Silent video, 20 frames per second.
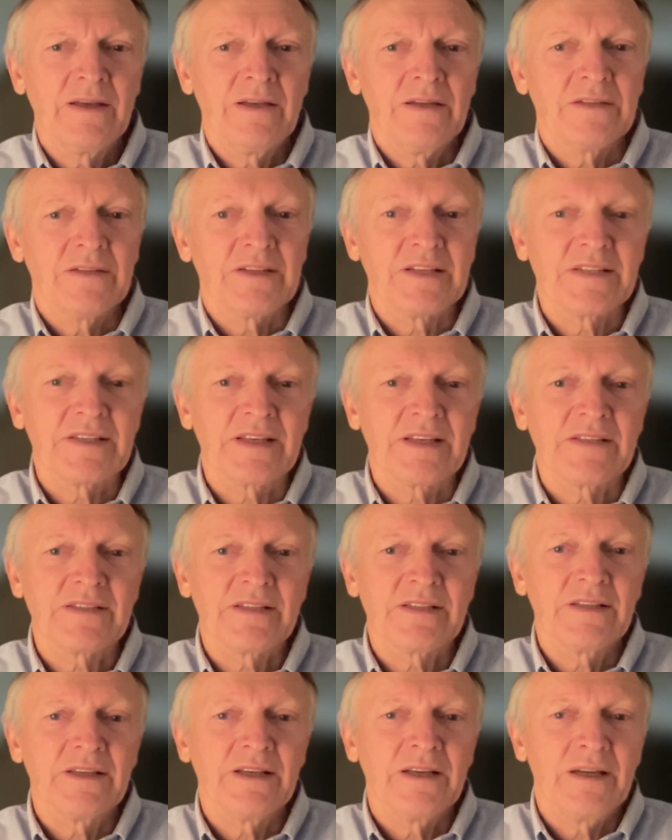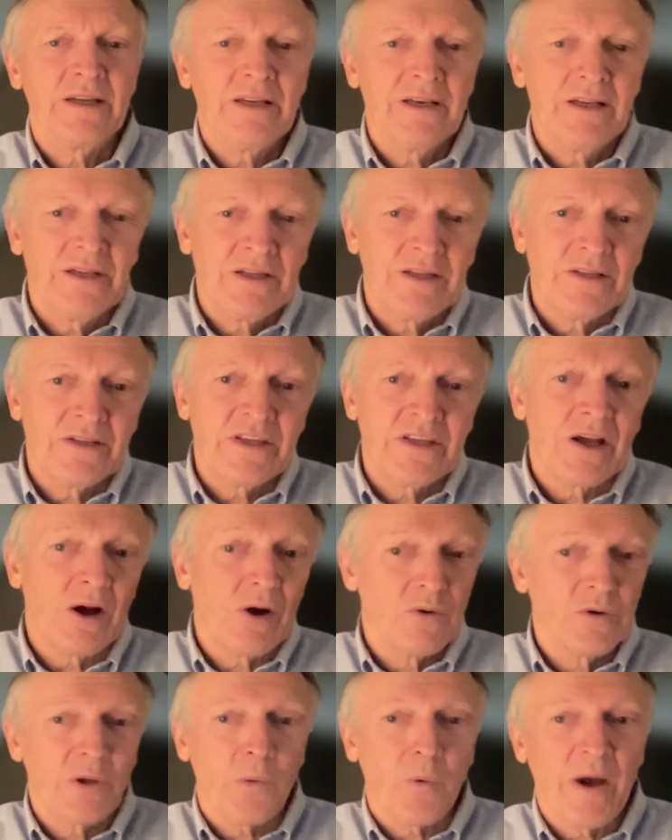This is the
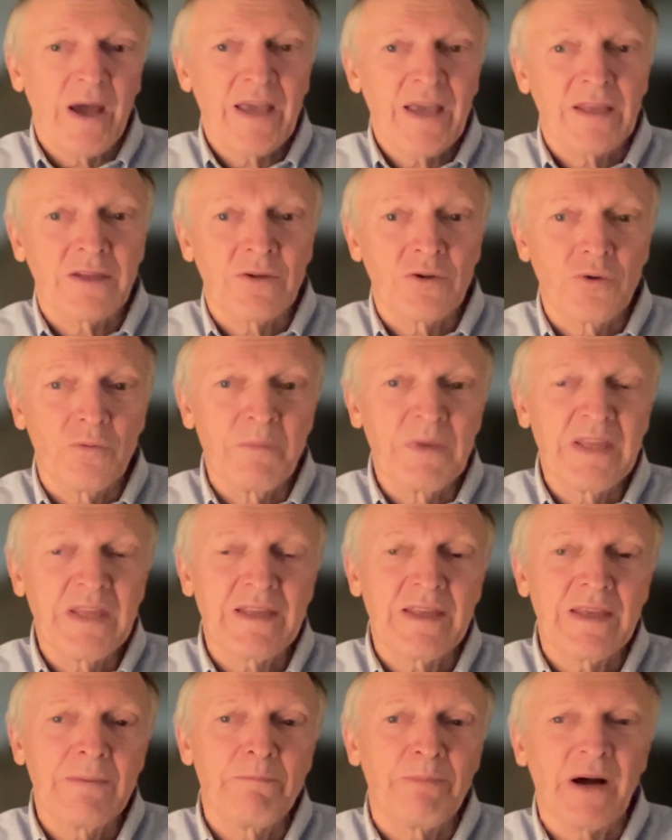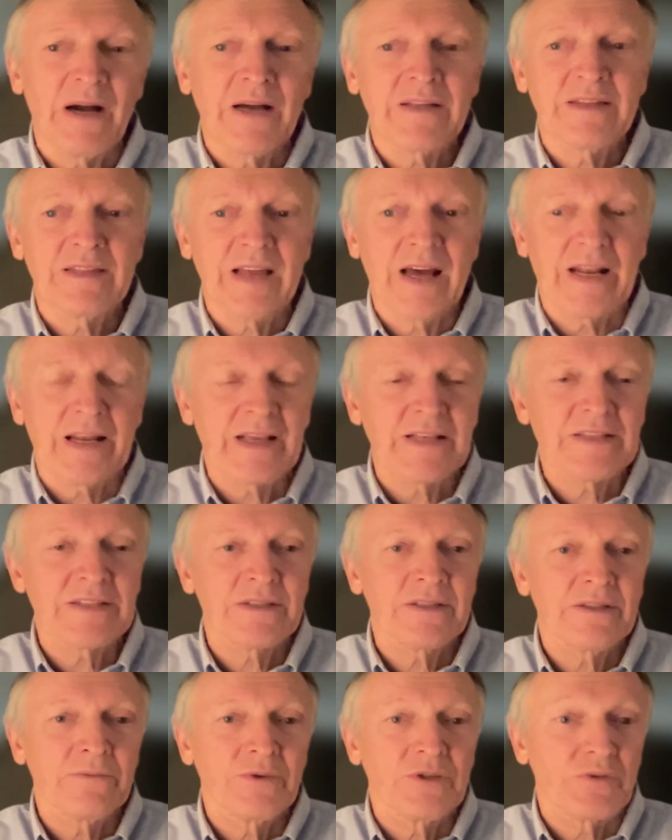only way to meet impact
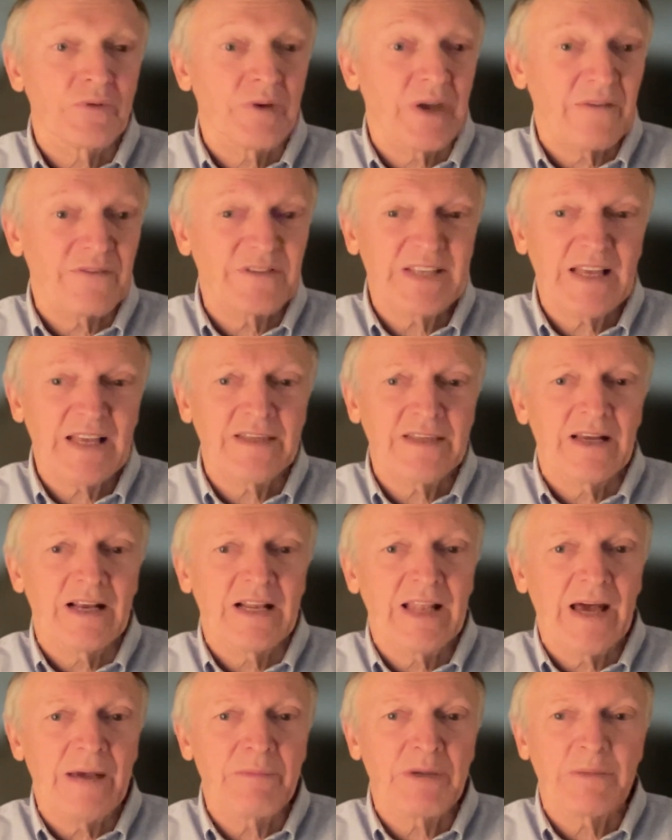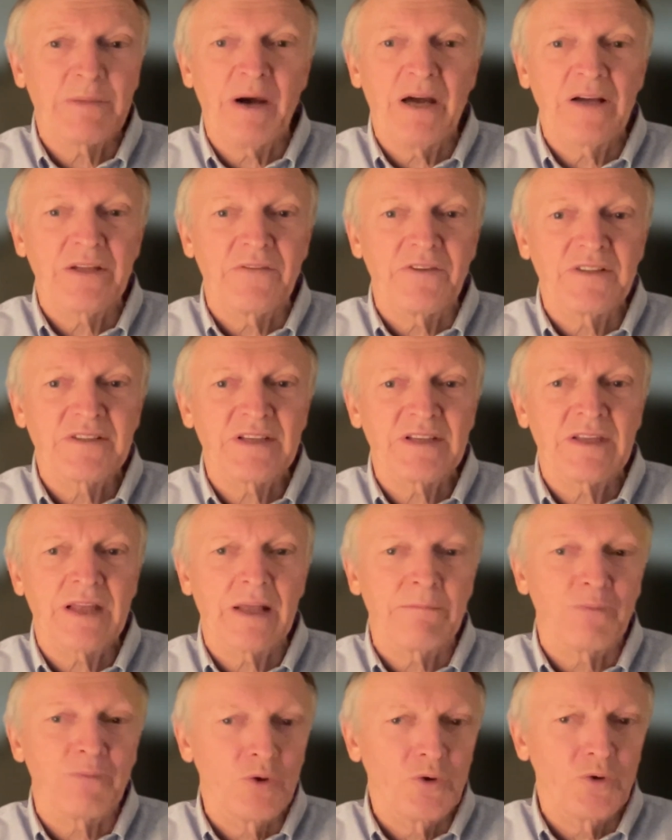targets which we have set in climate, biodiversity,
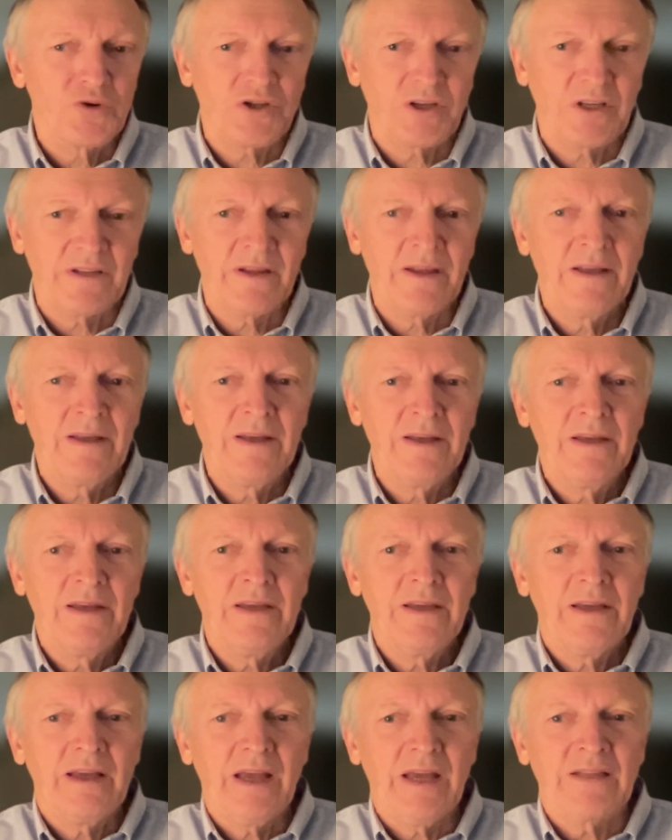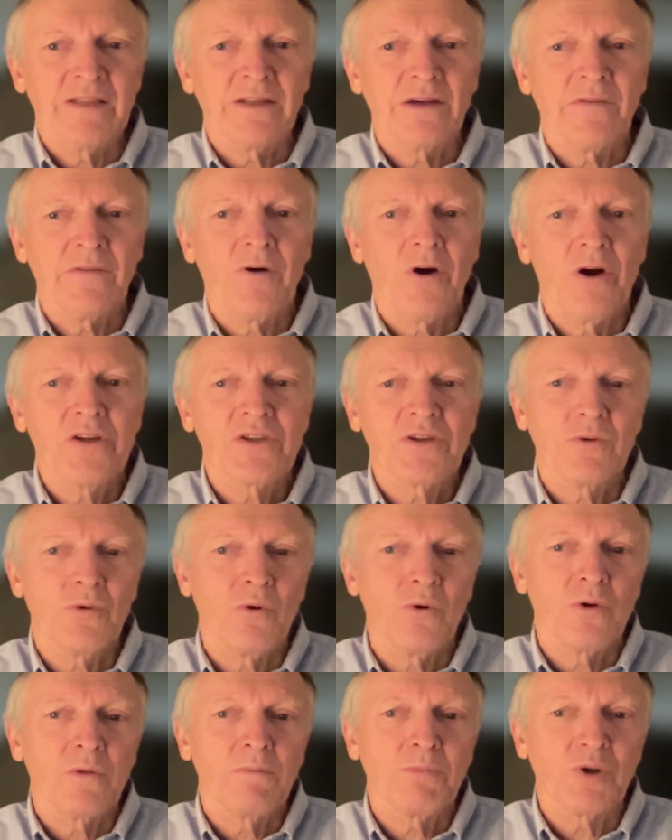and pollution, and avoid
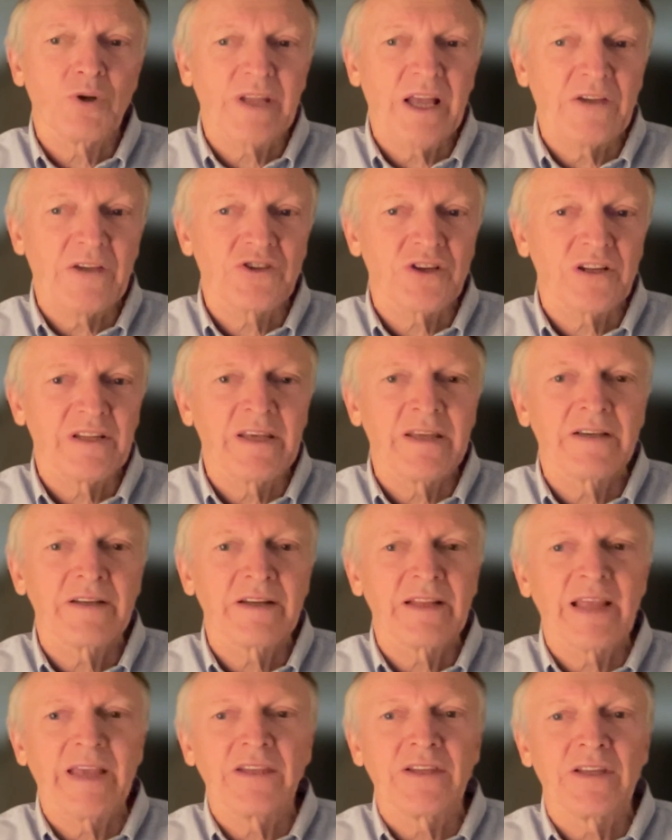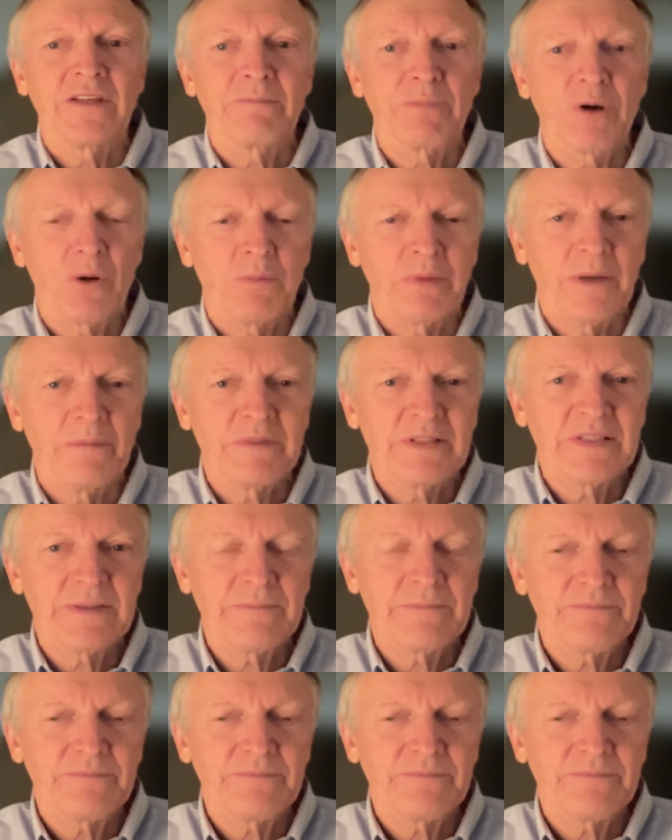all potentially related problems.